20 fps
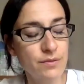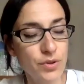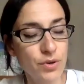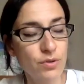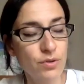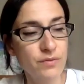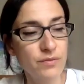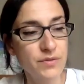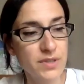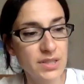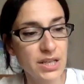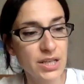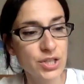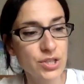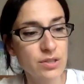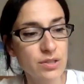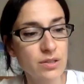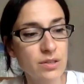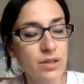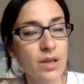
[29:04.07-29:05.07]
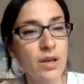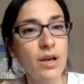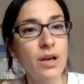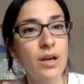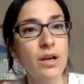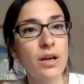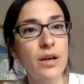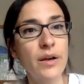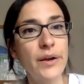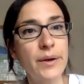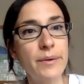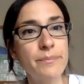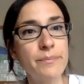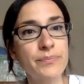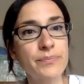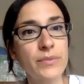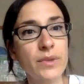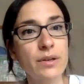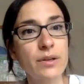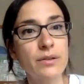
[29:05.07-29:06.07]
The Conversation,
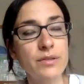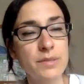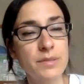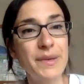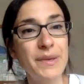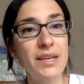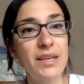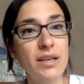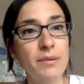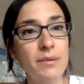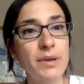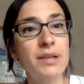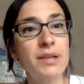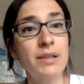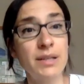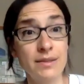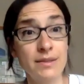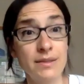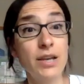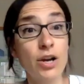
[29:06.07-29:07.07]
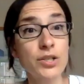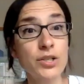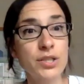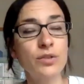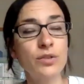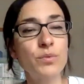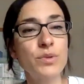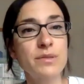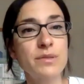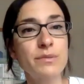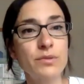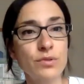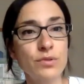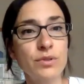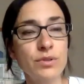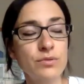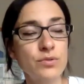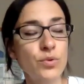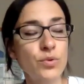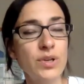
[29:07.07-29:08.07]
speaking, and the article was
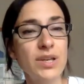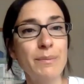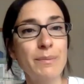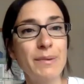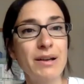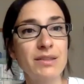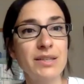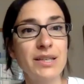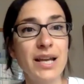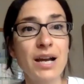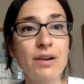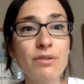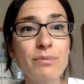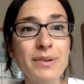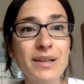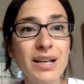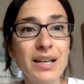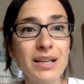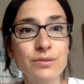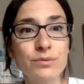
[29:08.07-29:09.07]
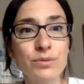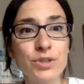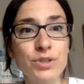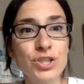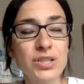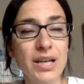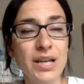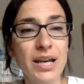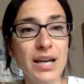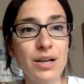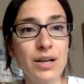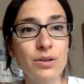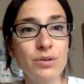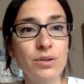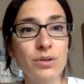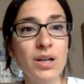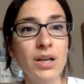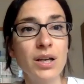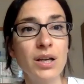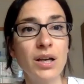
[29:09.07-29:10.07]
talking about the Arabic language and how,
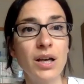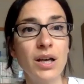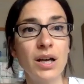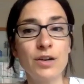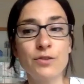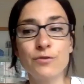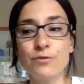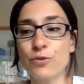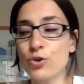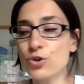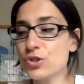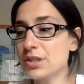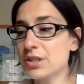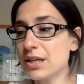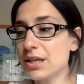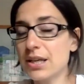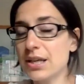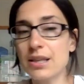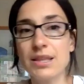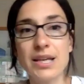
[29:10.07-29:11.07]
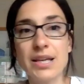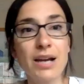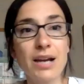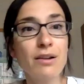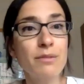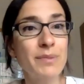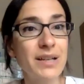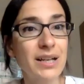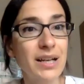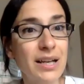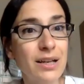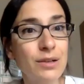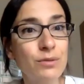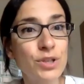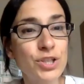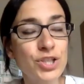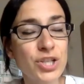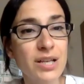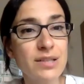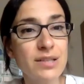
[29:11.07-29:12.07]
unfortunately, the Arabic
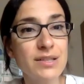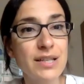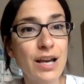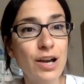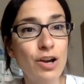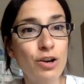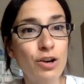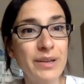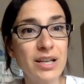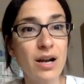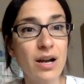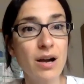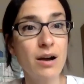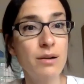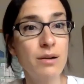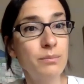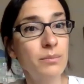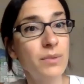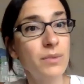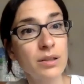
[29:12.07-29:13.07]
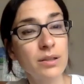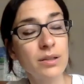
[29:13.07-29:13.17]
language has now become,